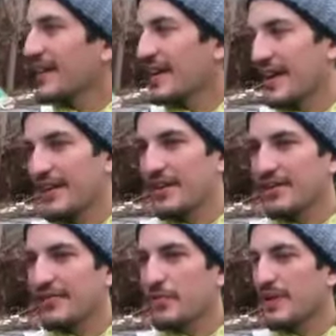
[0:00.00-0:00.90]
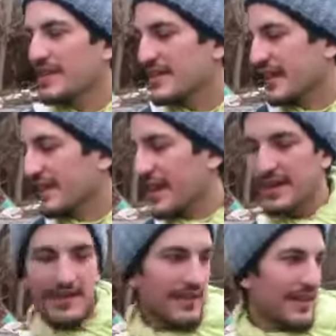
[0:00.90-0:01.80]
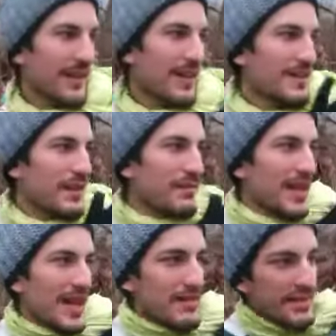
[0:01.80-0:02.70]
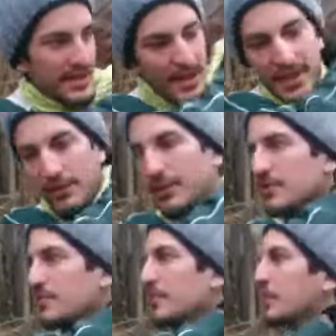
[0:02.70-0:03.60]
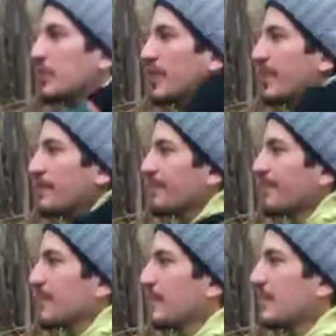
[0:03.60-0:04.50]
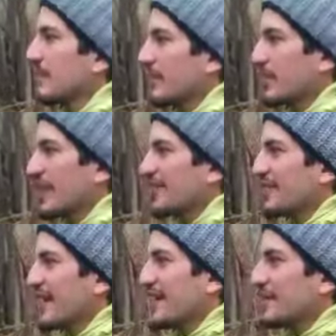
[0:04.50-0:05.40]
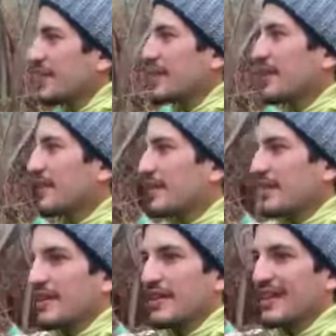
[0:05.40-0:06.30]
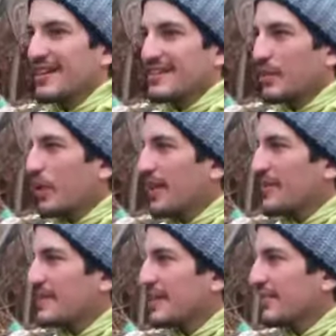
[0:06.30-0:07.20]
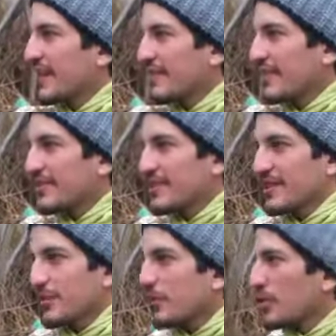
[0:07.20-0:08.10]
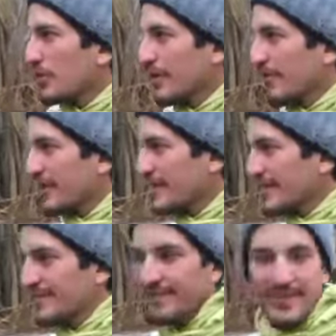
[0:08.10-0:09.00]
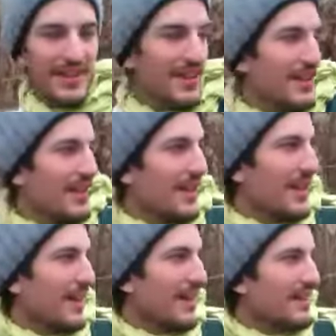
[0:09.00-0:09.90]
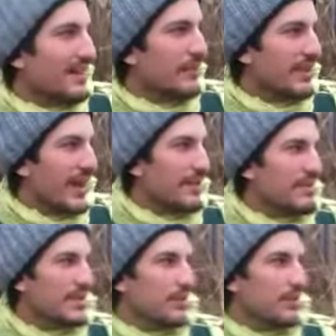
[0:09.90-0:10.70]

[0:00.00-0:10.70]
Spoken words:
And there are different places like that. Sometimes they would use a biblical name. So like today in Silwan, the city of David, using a biblical reference. And sometimes they